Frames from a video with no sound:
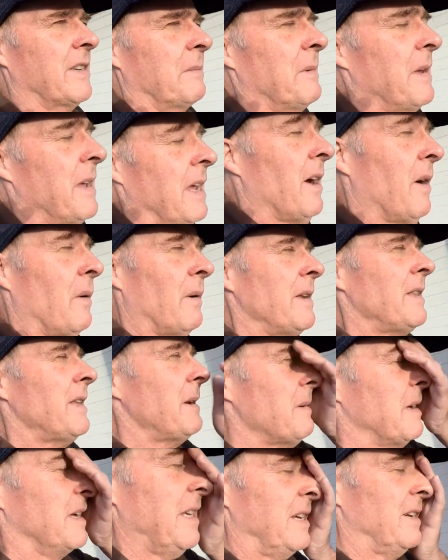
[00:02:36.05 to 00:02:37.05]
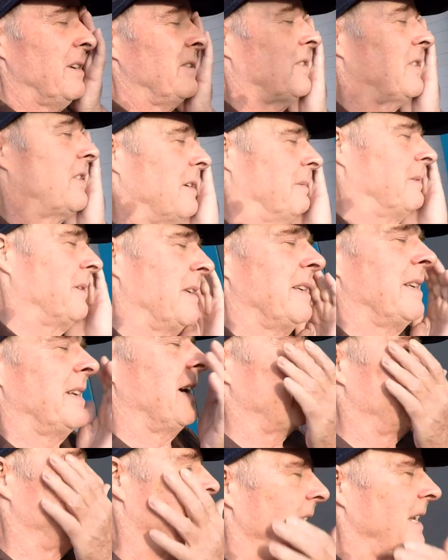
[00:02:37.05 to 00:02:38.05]
One thing about YouTube,
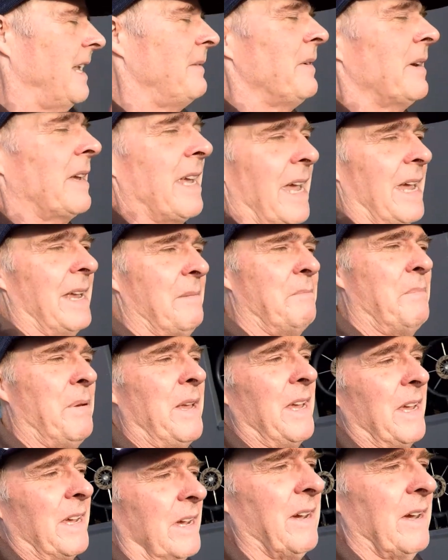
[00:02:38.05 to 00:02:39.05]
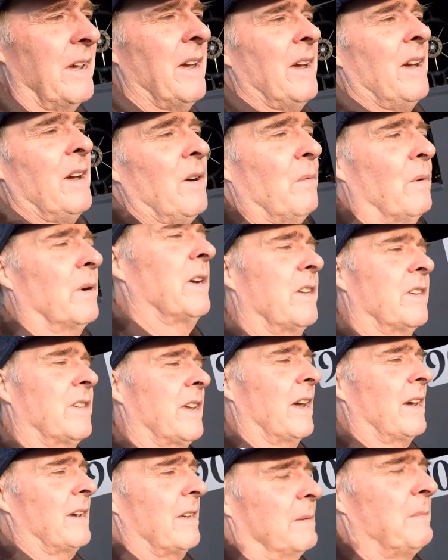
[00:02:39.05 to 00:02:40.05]
I never can pick what is
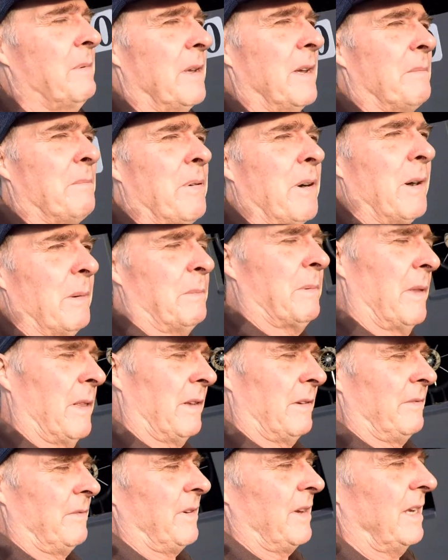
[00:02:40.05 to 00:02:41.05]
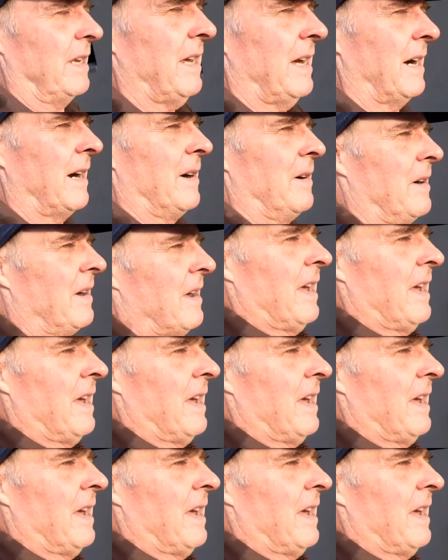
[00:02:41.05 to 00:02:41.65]
going to be a popular video.